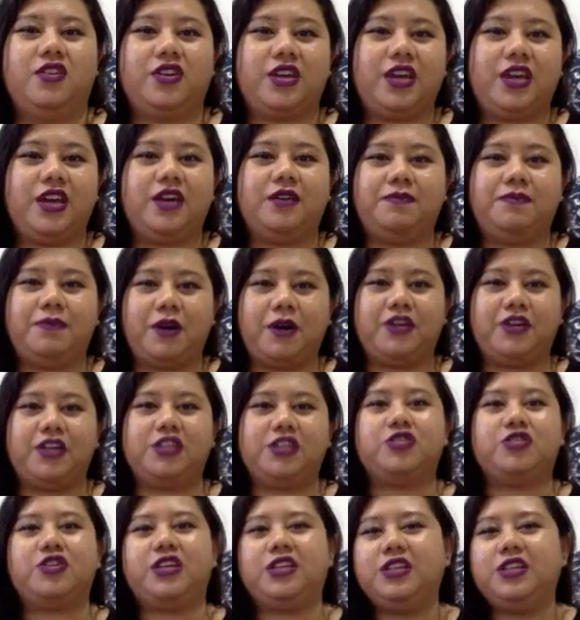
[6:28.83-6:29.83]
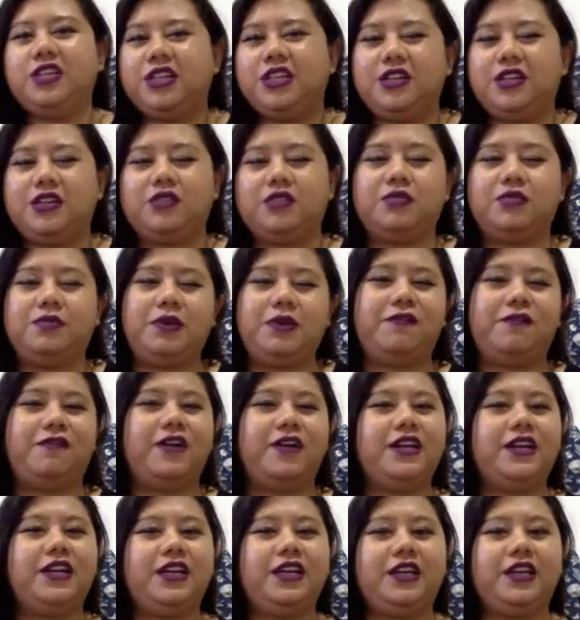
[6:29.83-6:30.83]
okay, about it. So it needed to be
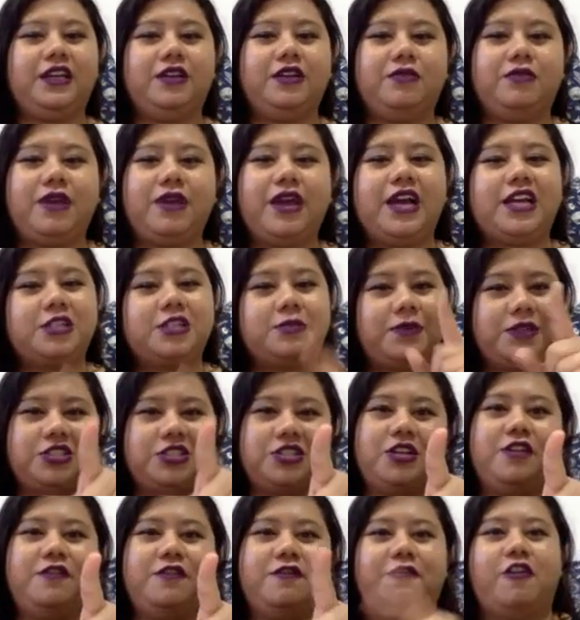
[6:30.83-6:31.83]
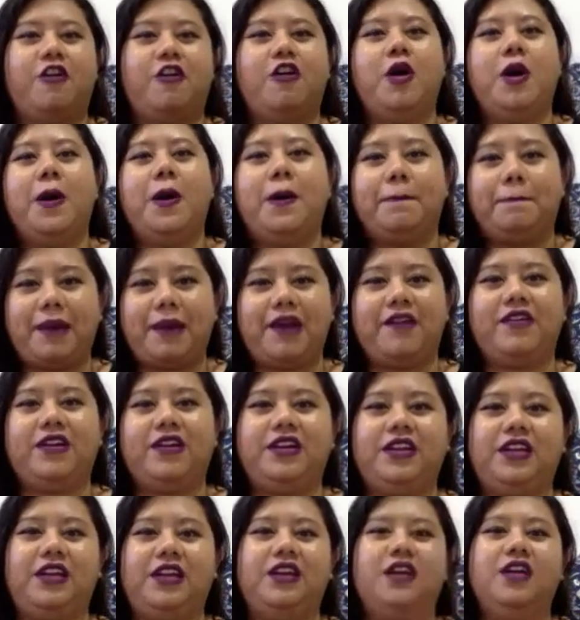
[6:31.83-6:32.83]
funny in a way, especially for
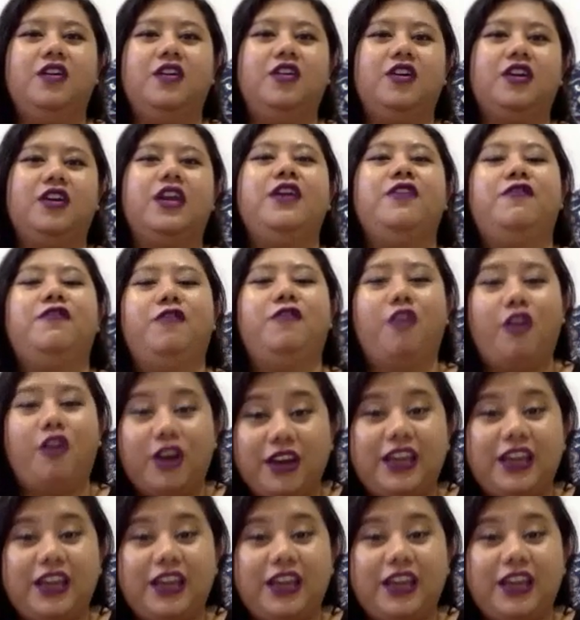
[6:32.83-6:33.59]
parody, okay,